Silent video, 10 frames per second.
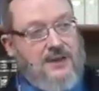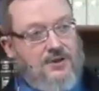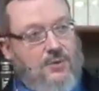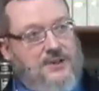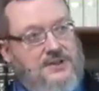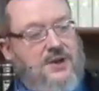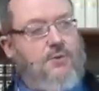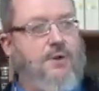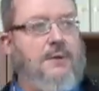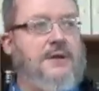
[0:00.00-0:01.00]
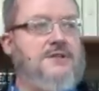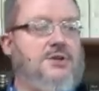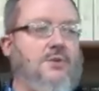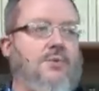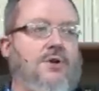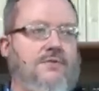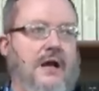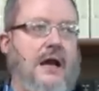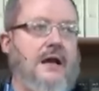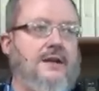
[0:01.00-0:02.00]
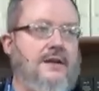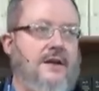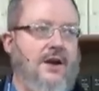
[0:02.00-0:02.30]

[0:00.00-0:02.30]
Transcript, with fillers: do we see remnants in the Word of God